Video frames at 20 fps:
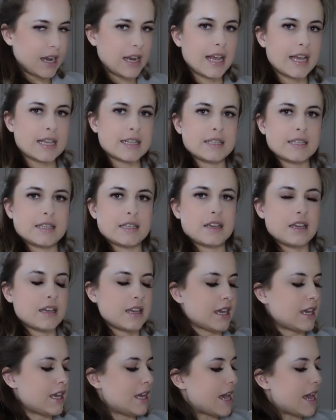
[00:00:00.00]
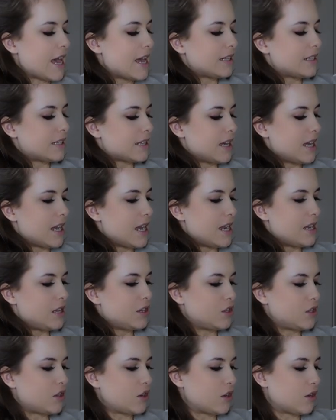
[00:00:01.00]
Let's get
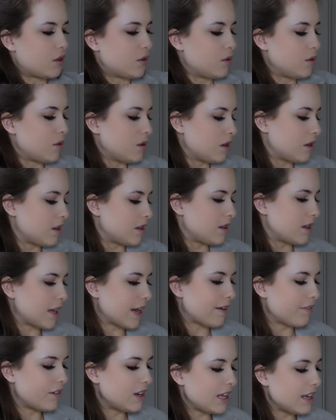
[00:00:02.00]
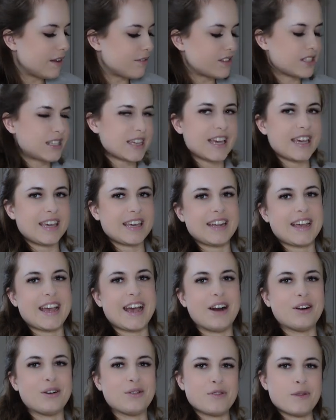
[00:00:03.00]
into, I haven't even taken it
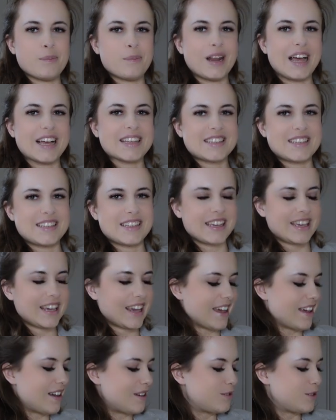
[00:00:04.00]
out of the plastic yet.